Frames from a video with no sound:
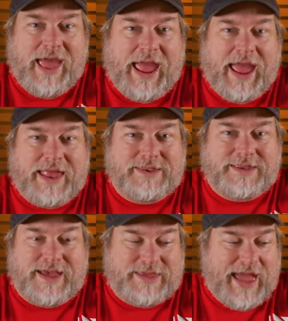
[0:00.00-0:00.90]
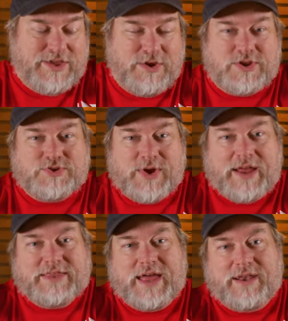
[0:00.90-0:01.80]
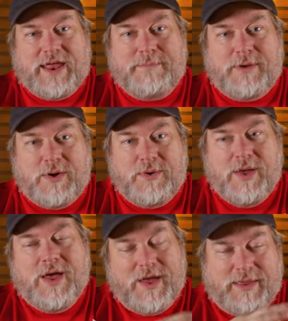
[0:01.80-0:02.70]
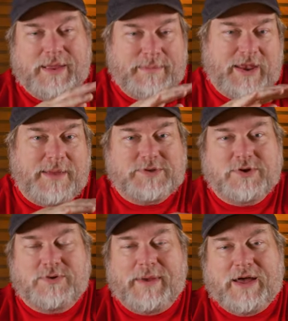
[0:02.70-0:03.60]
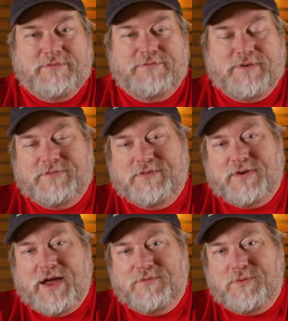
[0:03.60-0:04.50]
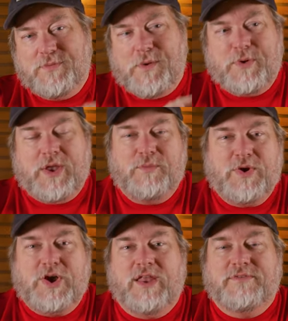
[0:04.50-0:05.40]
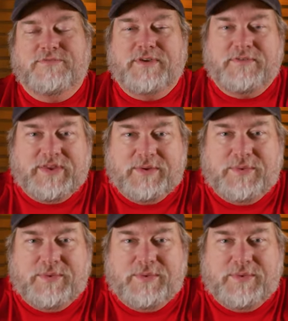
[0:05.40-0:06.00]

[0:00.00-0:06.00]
and uh, yeah, you could track that Lambo. I mean, up to about 55. We'll we'll, we'll call it 50